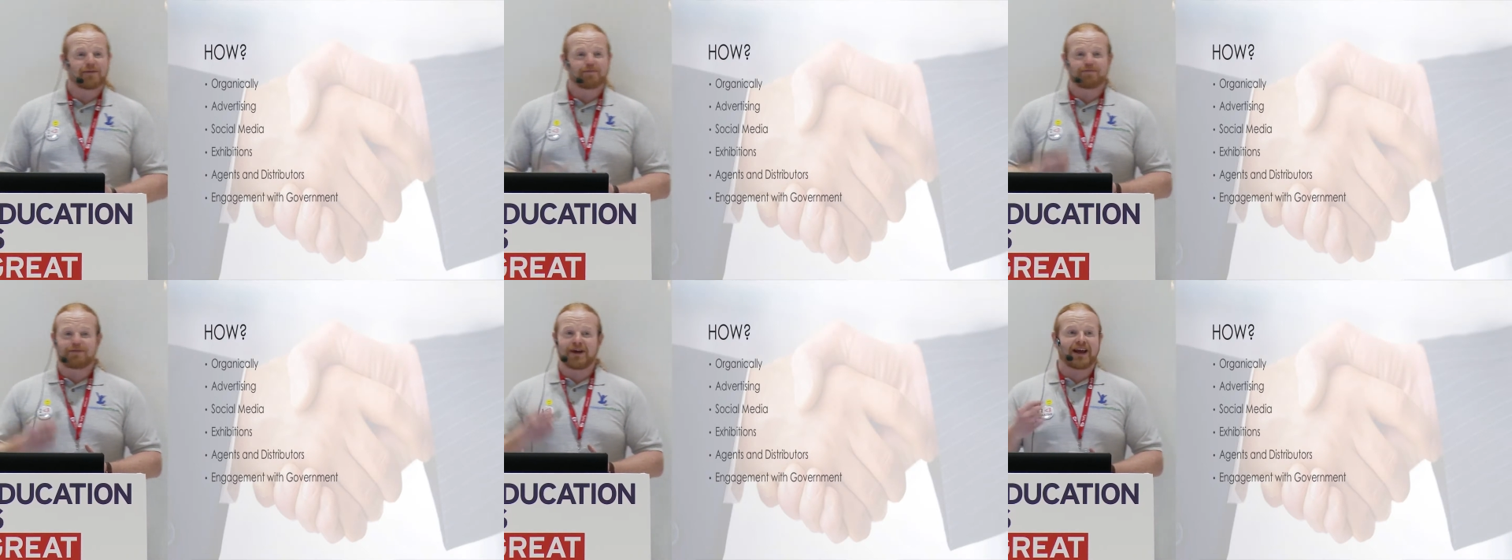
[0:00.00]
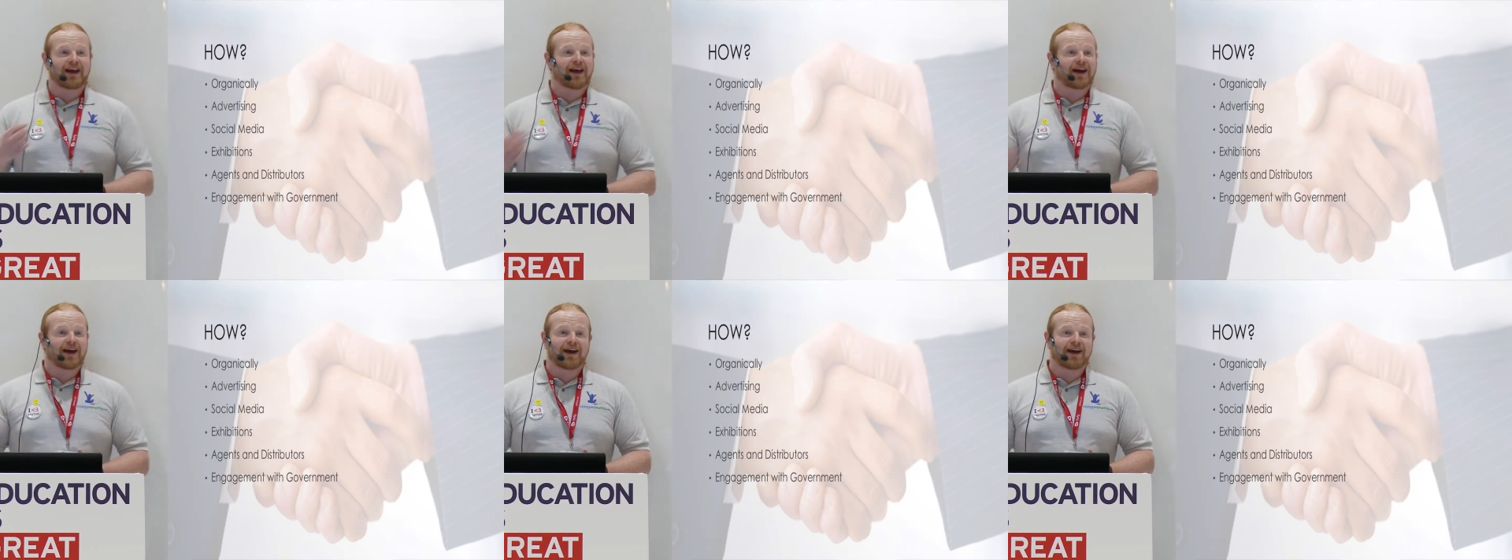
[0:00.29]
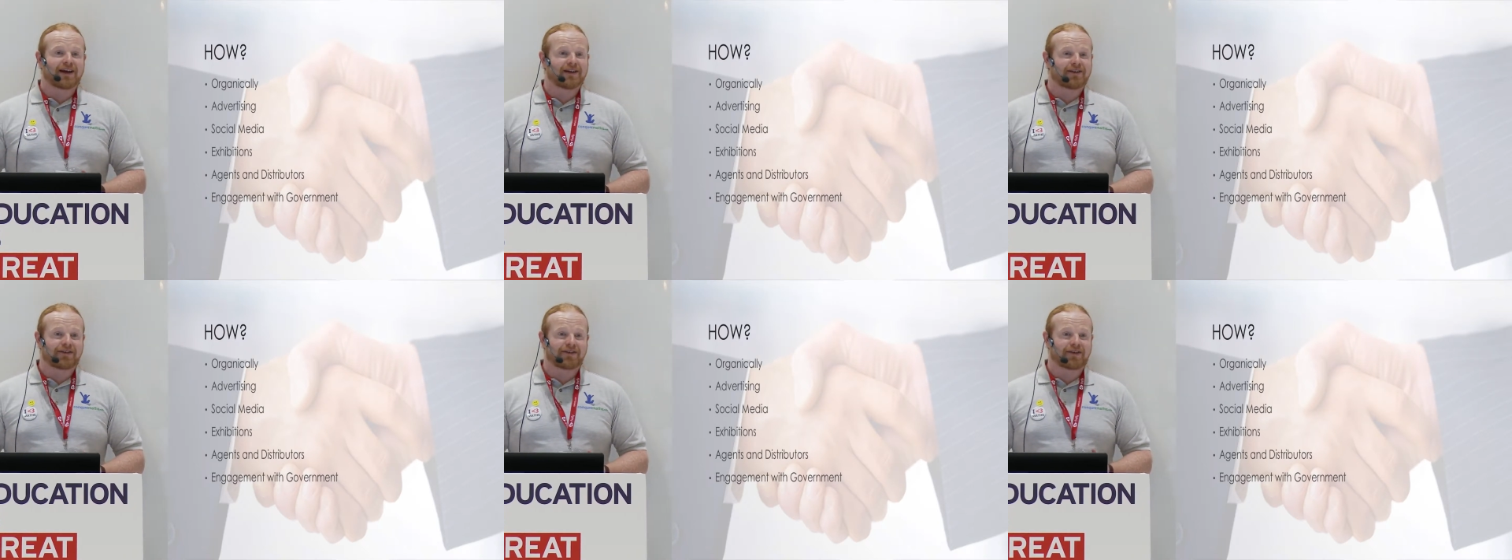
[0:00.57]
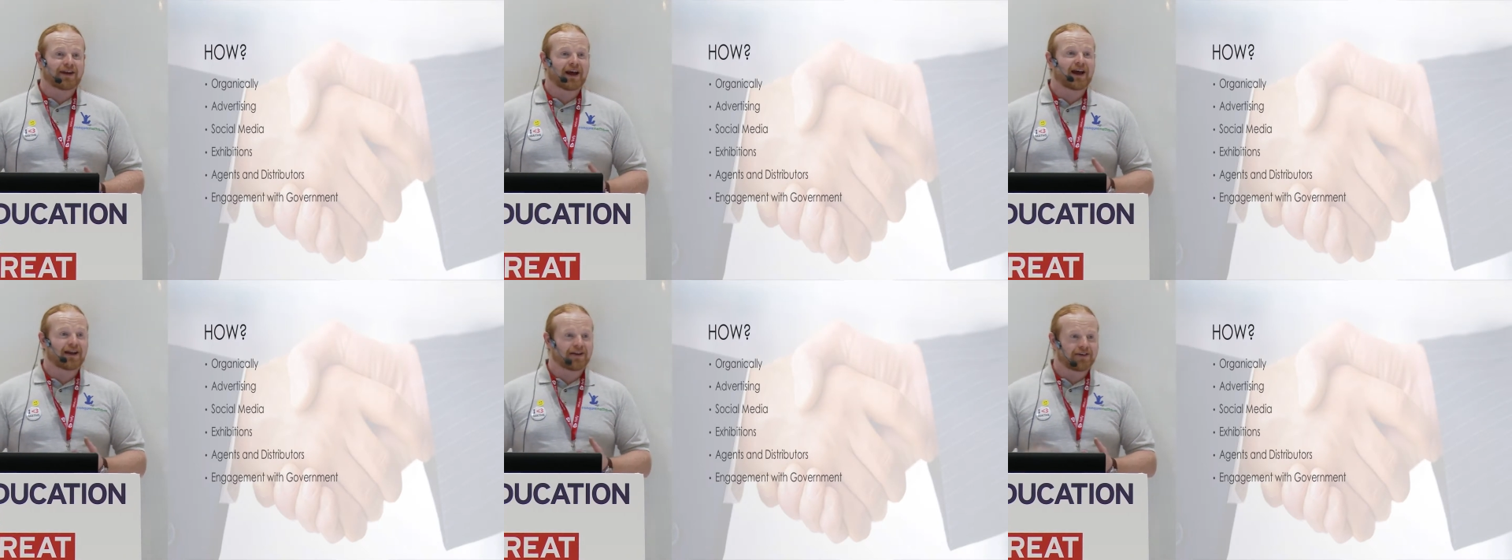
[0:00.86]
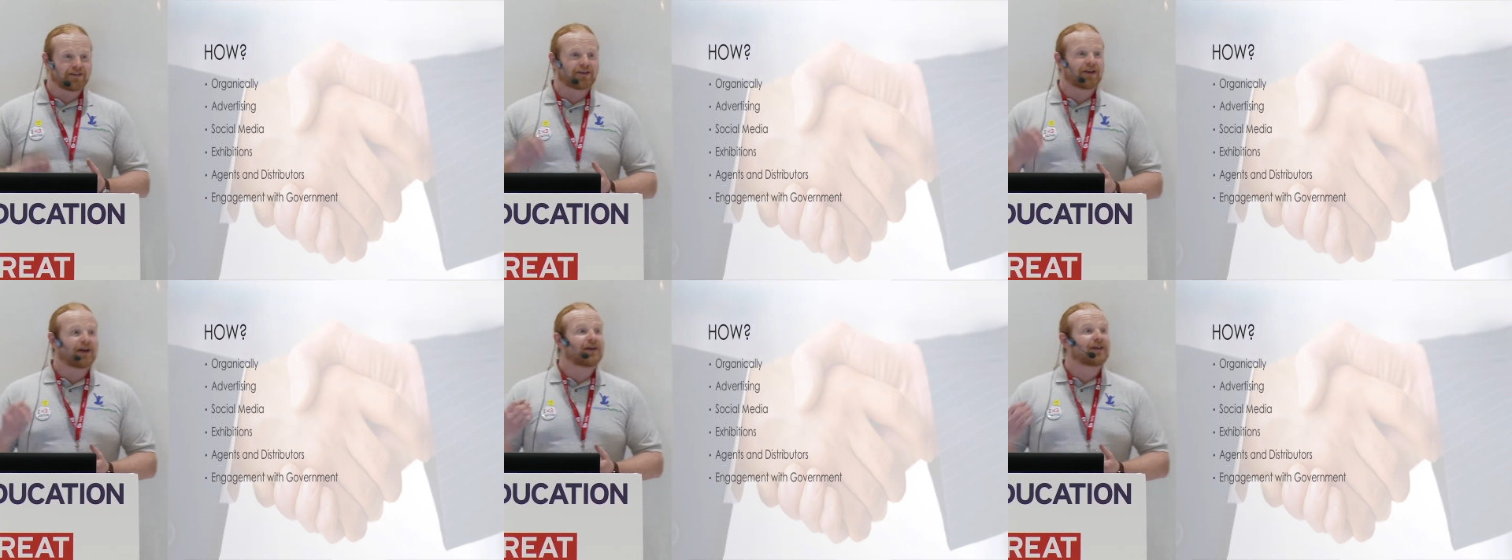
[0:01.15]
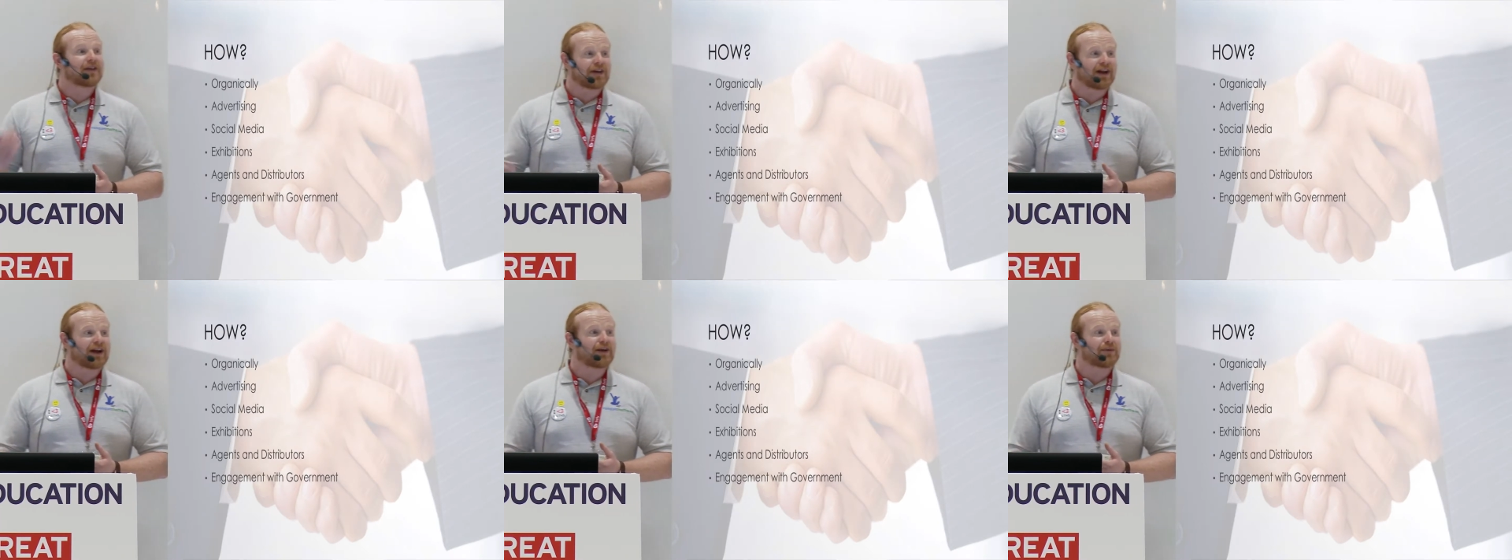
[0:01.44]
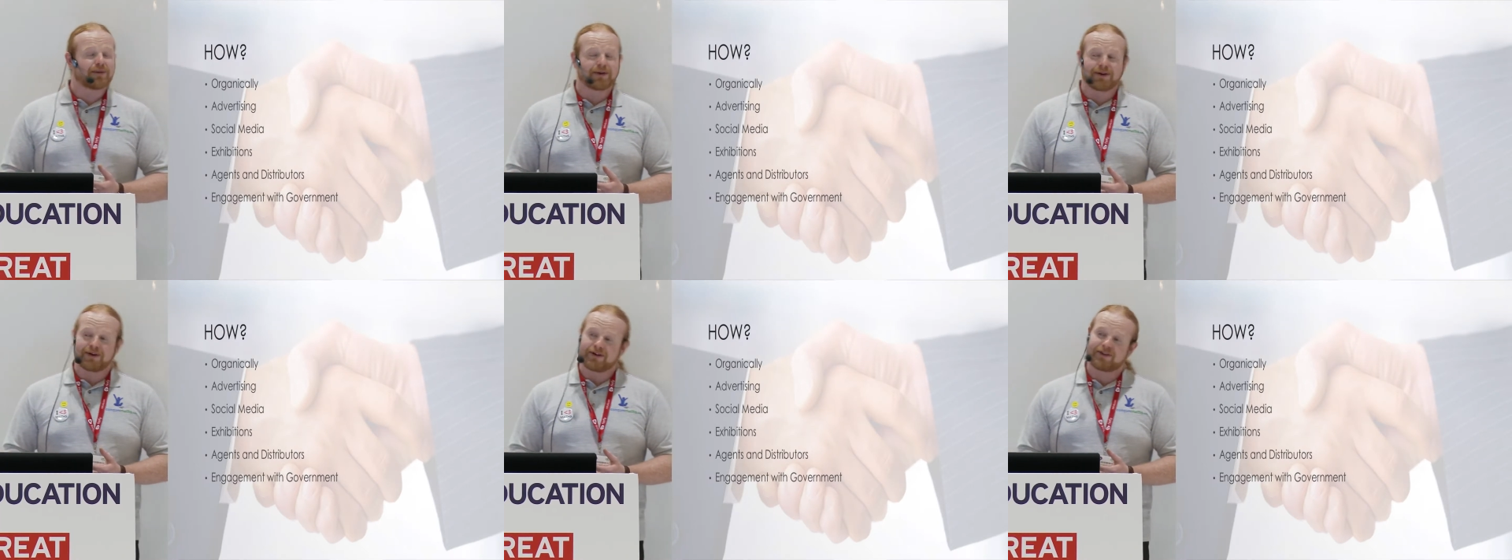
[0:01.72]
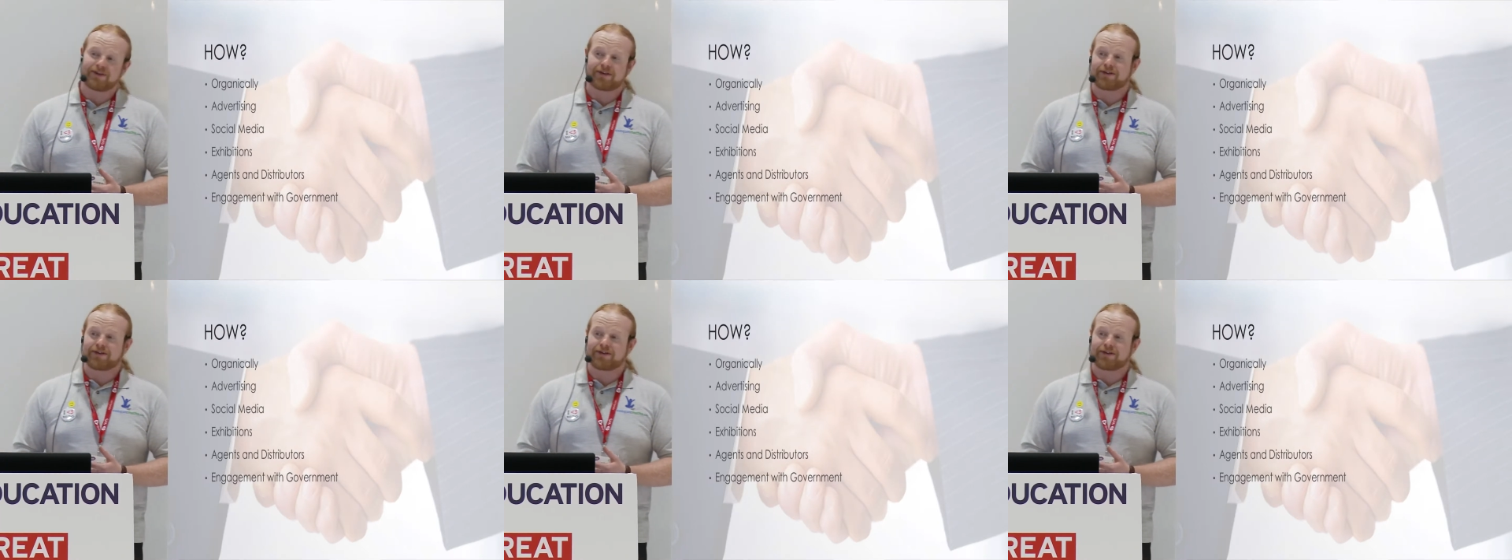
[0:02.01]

Bing Ads, and other networks,